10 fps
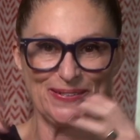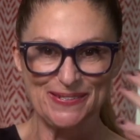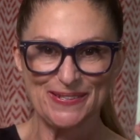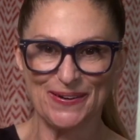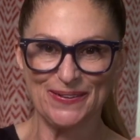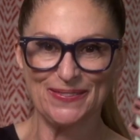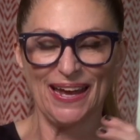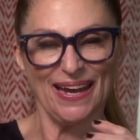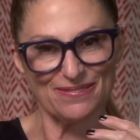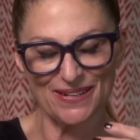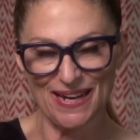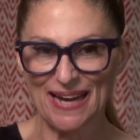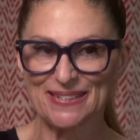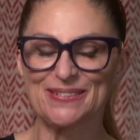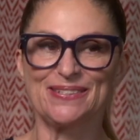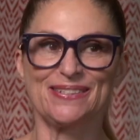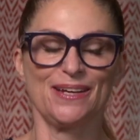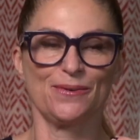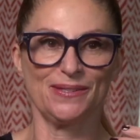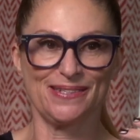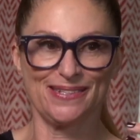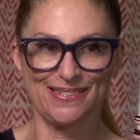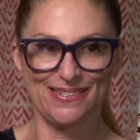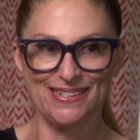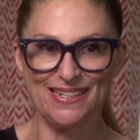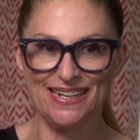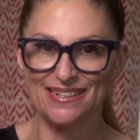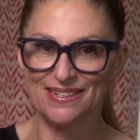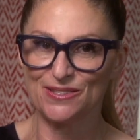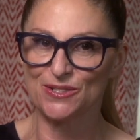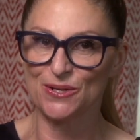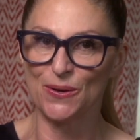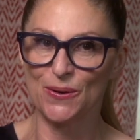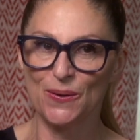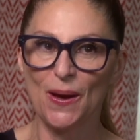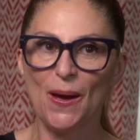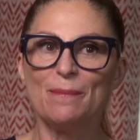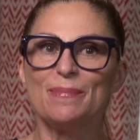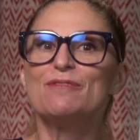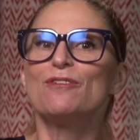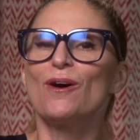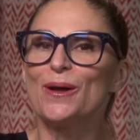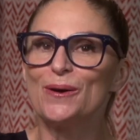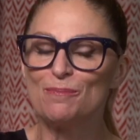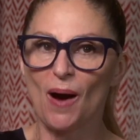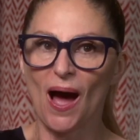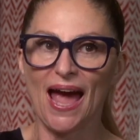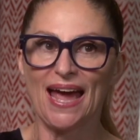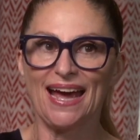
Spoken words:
So every action sequence needed to be followed by